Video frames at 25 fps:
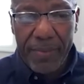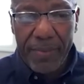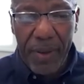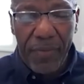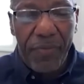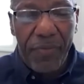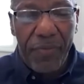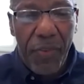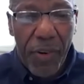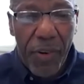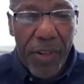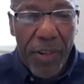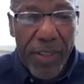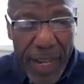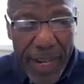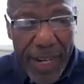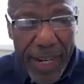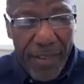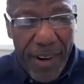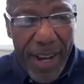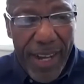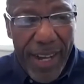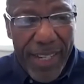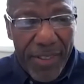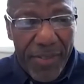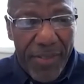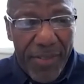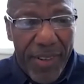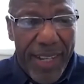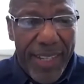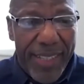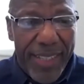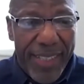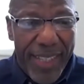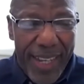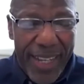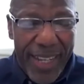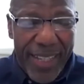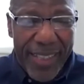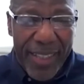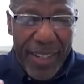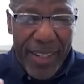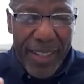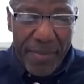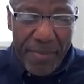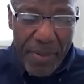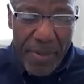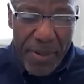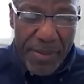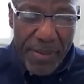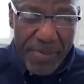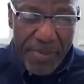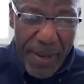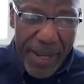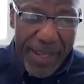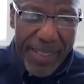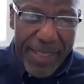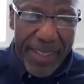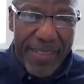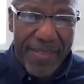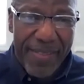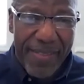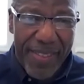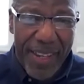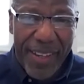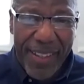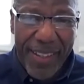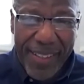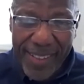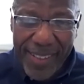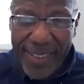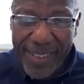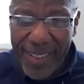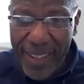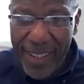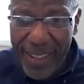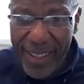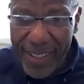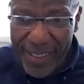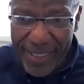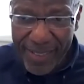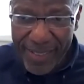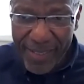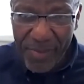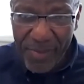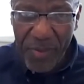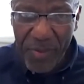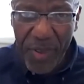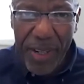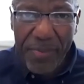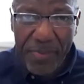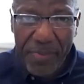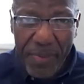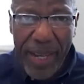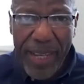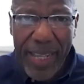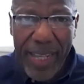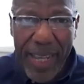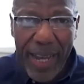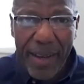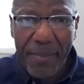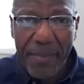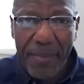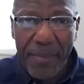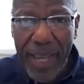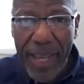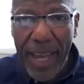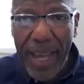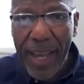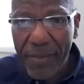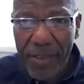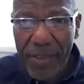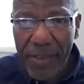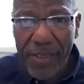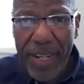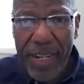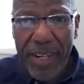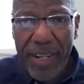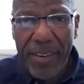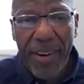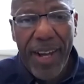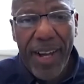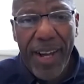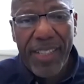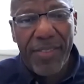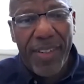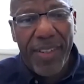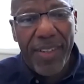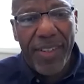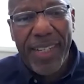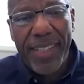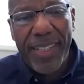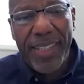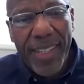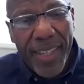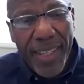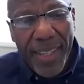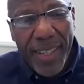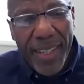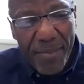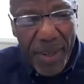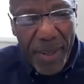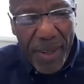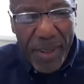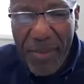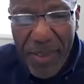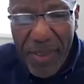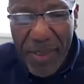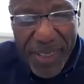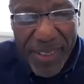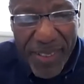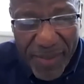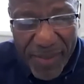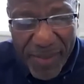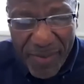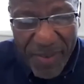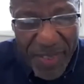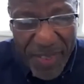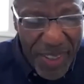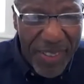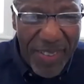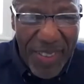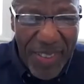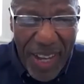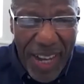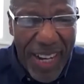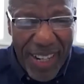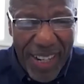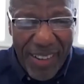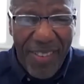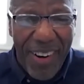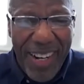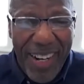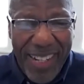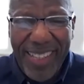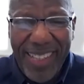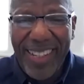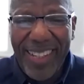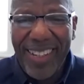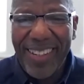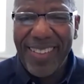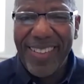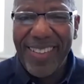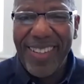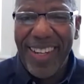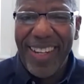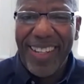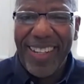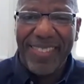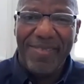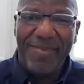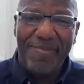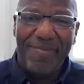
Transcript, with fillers: before they graduate and their perspectives on um, what might happen after they graduate. But we're we're not quite there yet.